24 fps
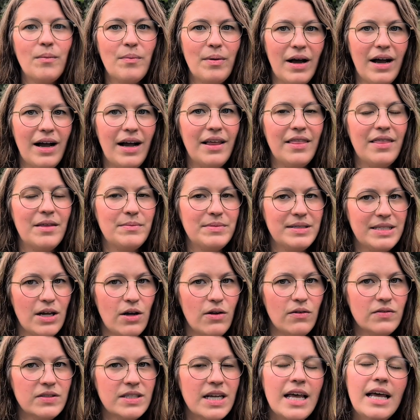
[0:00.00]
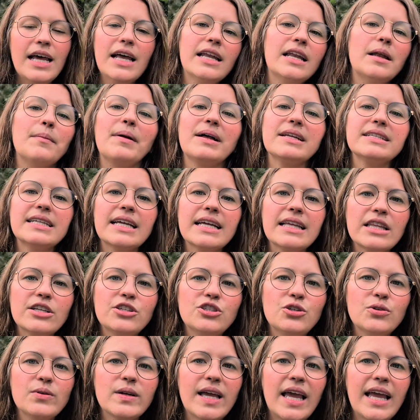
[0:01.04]
by themselves. And I'm not saying that
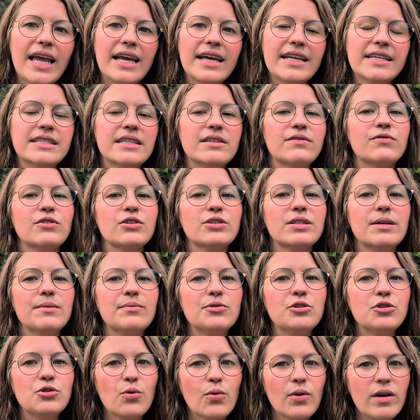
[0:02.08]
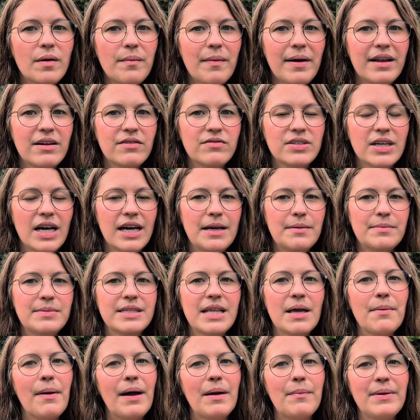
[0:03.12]
you can't, and for some short amount of times
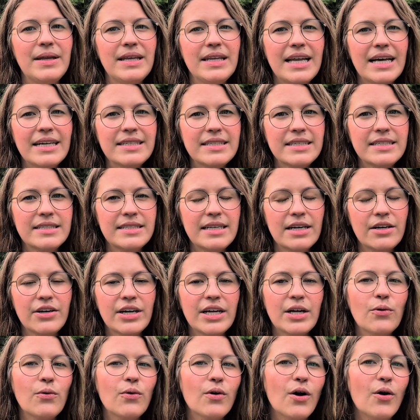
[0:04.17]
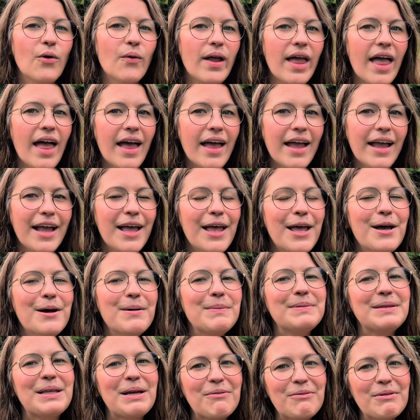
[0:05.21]
that might be necessary or okay,
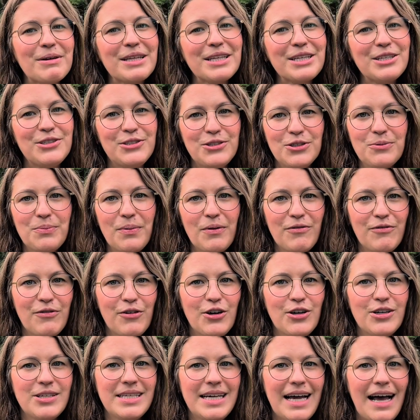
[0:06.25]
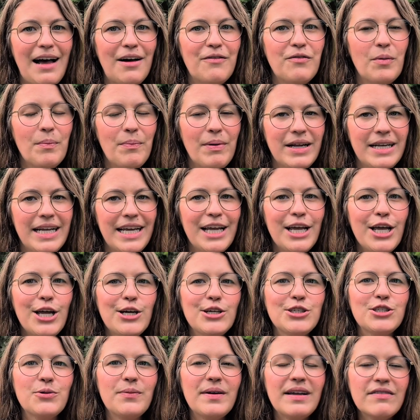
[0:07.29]
but they really do prefer to have a buddy.
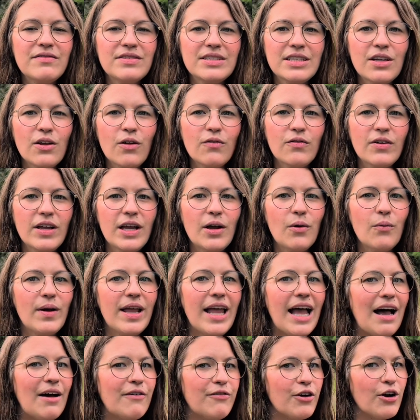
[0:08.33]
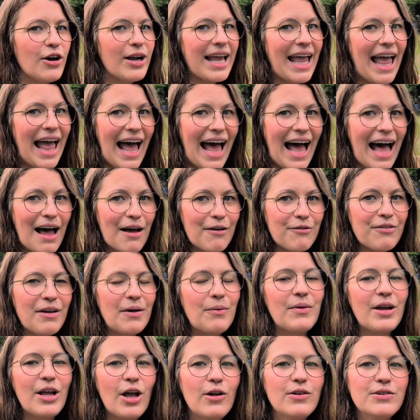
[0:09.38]
So we have Sylvie, we have her calf, and
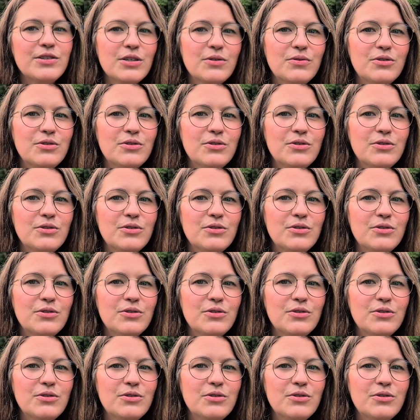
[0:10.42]
we also